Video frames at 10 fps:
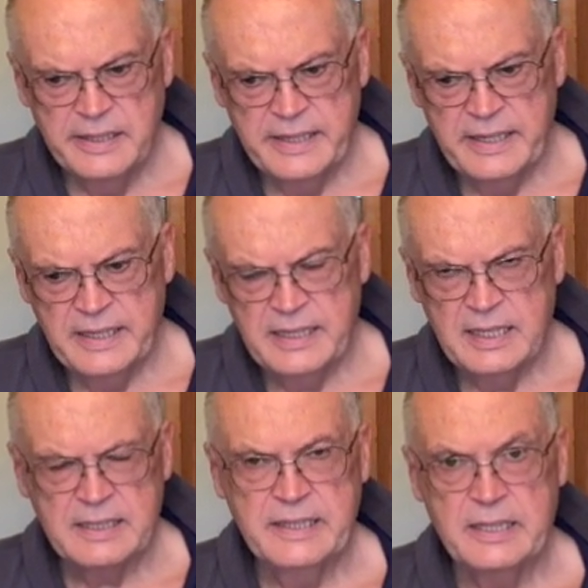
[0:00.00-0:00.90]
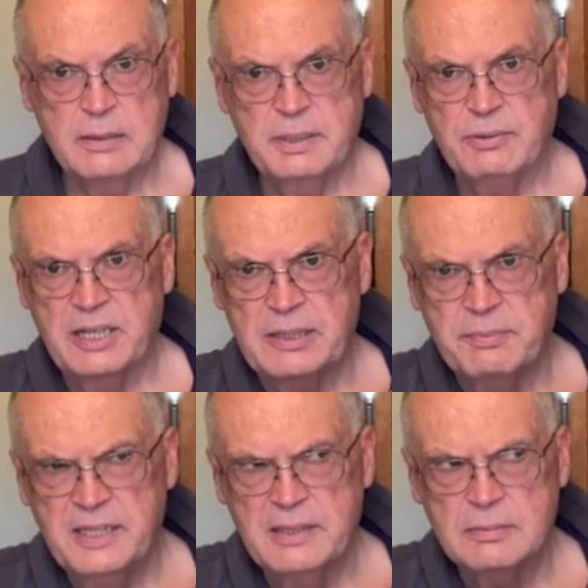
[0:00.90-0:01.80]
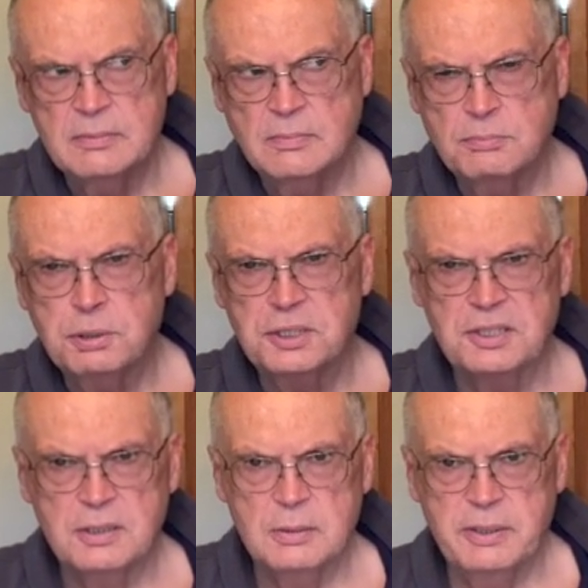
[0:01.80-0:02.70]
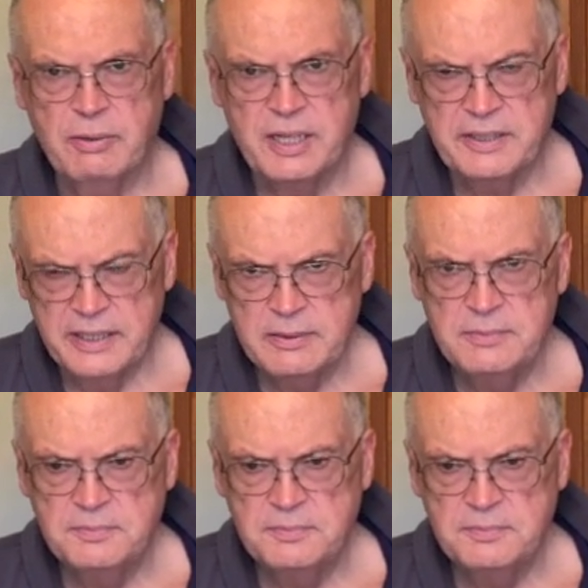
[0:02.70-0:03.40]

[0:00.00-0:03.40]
And I think it'll be right up there. Pretty sure it'll be right there.